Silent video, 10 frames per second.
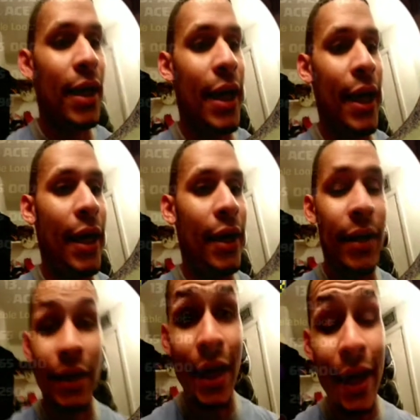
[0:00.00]
And
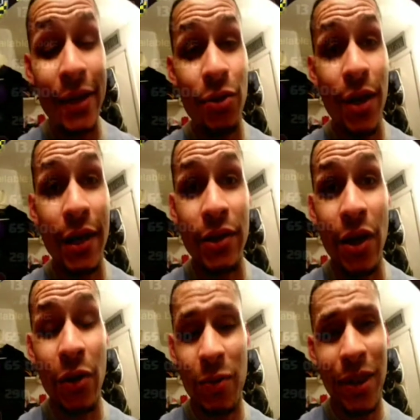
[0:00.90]
as you guys
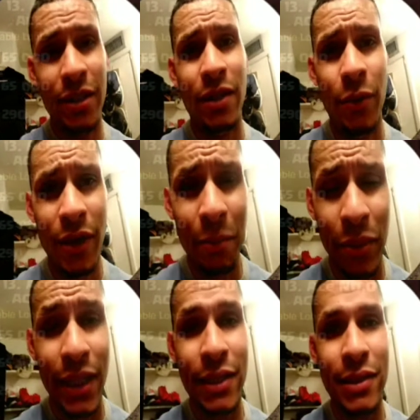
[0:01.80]
know, especially anyone that
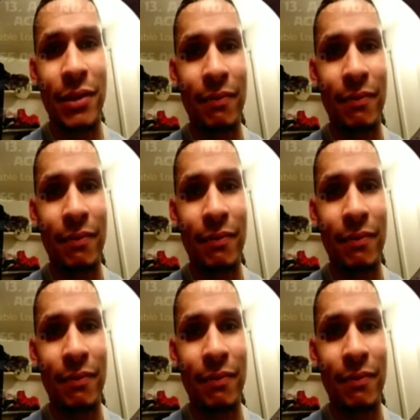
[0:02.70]
plays